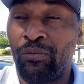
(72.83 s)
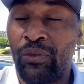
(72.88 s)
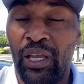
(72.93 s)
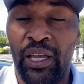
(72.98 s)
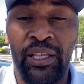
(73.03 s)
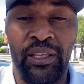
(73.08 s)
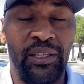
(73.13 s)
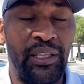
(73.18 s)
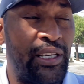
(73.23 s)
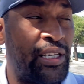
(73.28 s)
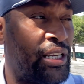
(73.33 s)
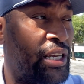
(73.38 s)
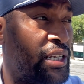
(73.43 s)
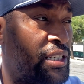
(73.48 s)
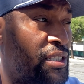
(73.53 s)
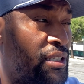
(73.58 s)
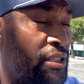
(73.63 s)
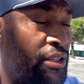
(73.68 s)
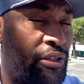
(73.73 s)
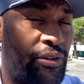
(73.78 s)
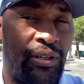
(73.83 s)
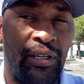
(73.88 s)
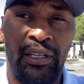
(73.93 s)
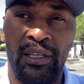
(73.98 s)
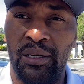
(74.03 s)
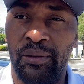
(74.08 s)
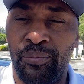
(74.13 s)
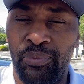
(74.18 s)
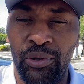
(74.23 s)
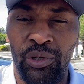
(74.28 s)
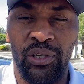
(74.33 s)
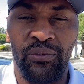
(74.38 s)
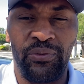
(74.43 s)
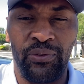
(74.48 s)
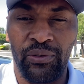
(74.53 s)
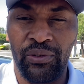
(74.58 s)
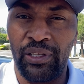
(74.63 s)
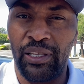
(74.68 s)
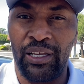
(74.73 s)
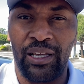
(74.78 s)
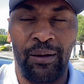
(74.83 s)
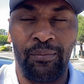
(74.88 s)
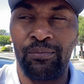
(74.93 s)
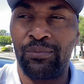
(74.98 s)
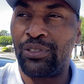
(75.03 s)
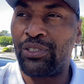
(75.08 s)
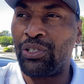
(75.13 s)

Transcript: It's literally a beautiful thing. I'm